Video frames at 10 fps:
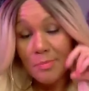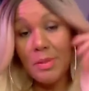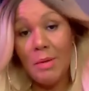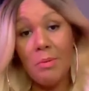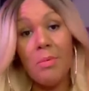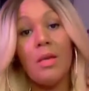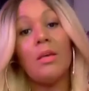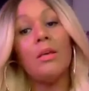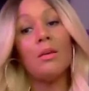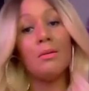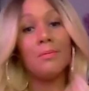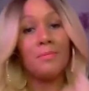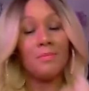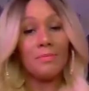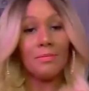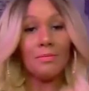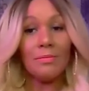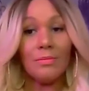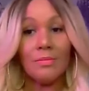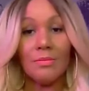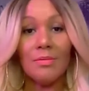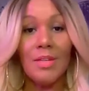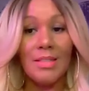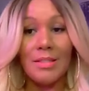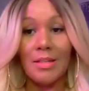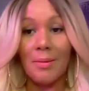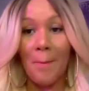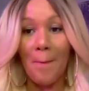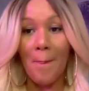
Play with me. Listen,